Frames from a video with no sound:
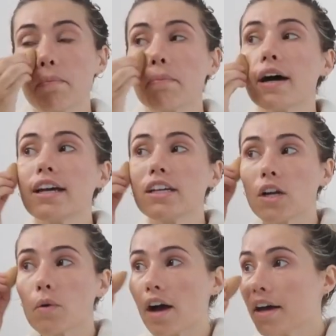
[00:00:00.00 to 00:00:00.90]
But you
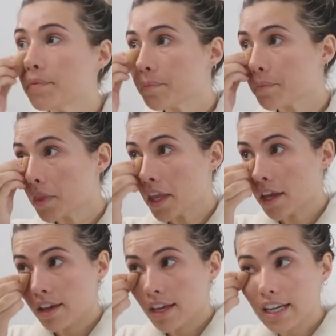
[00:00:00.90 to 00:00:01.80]
know what?
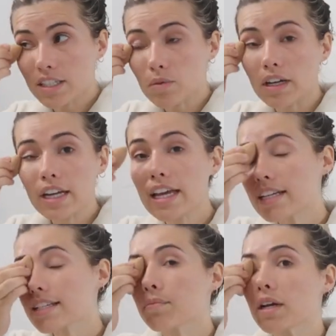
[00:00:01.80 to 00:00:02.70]
It is what it
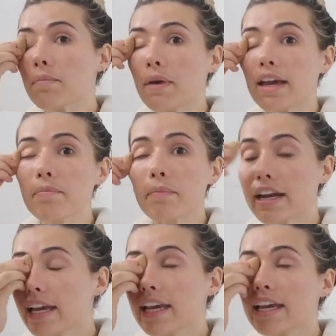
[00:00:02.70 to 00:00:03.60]
is. I'm going to make
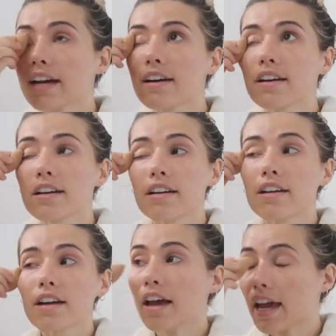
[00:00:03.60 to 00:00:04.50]
money
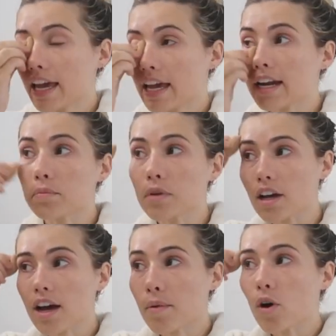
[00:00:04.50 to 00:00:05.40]
and I'm going
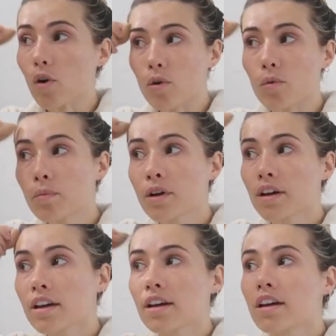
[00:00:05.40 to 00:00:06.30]
to come home
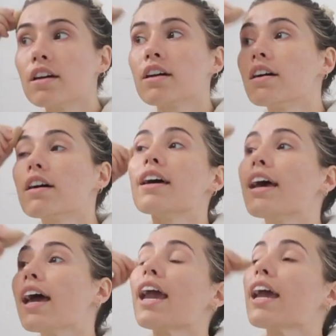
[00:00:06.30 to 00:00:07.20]

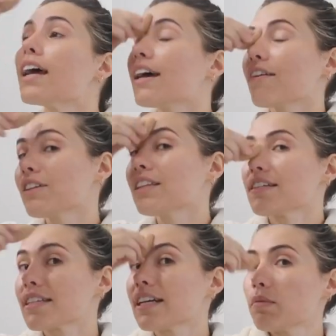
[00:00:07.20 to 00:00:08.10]
and
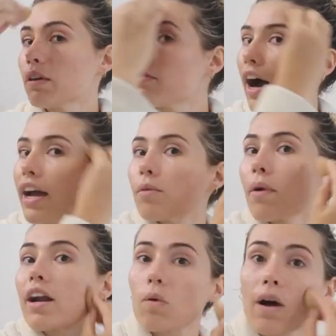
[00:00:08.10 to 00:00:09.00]
everything's going to be fine no
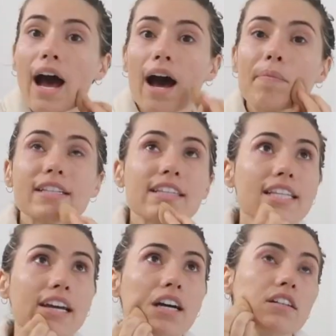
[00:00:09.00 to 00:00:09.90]
matter what happens
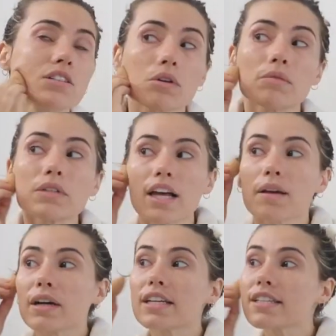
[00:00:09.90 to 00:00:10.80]
there. That's what I'm
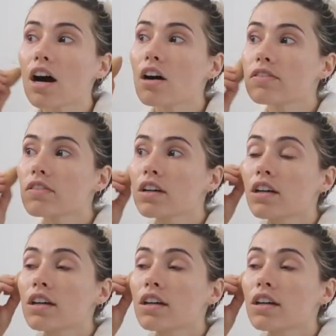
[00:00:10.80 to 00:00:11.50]
telling myself.